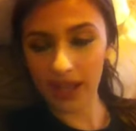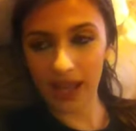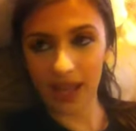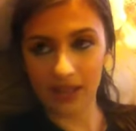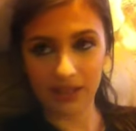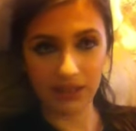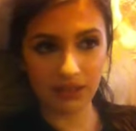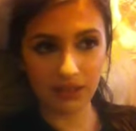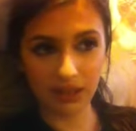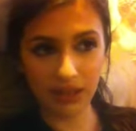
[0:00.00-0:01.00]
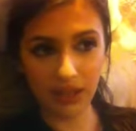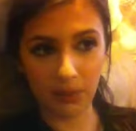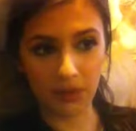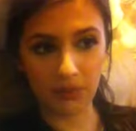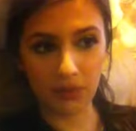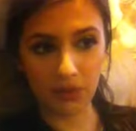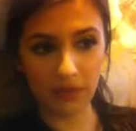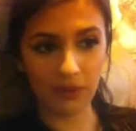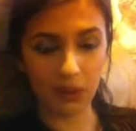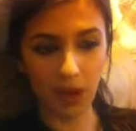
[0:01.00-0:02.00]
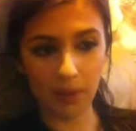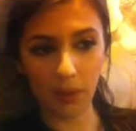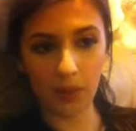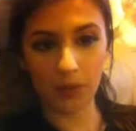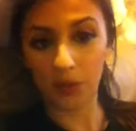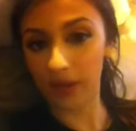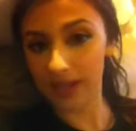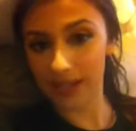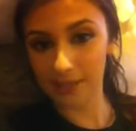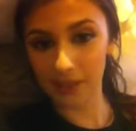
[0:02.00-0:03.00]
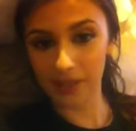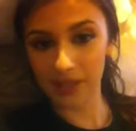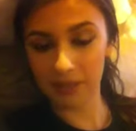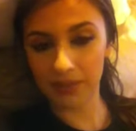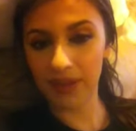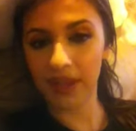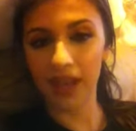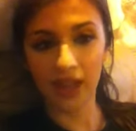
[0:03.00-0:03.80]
and it was muted for a while, but we were talking about something,